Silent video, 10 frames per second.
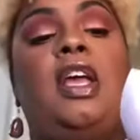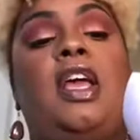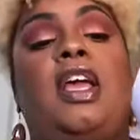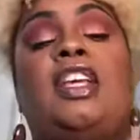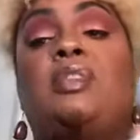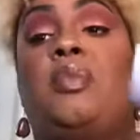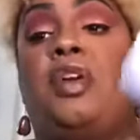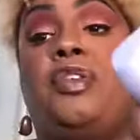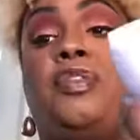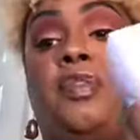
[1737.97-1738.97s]
is
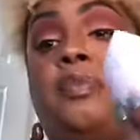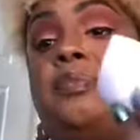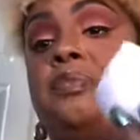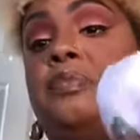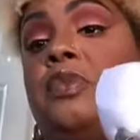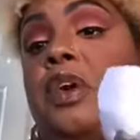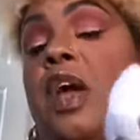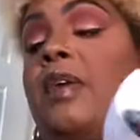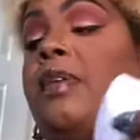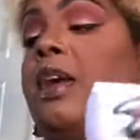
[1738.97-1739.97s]
wonderful.
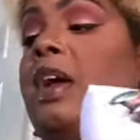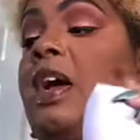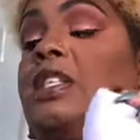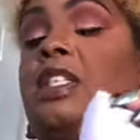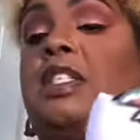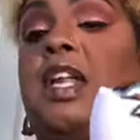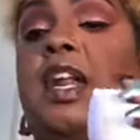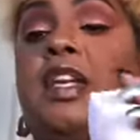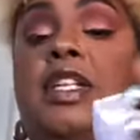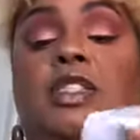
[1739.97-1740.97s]
Okay, I just said
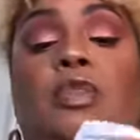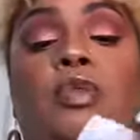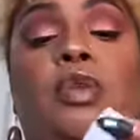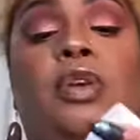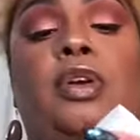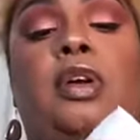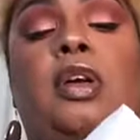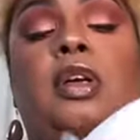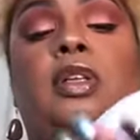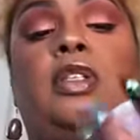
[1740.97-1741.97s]
I need to order
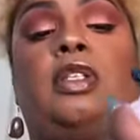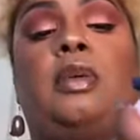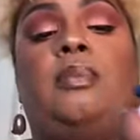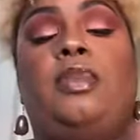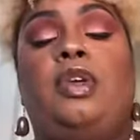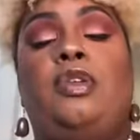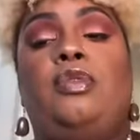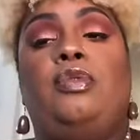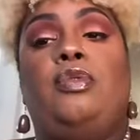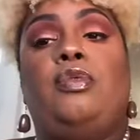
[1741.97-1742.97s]
some
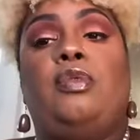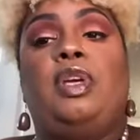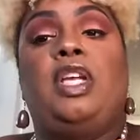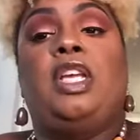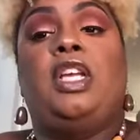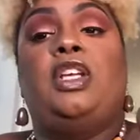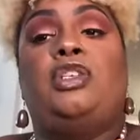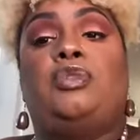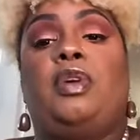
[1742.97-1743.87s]
new Nikia Joy.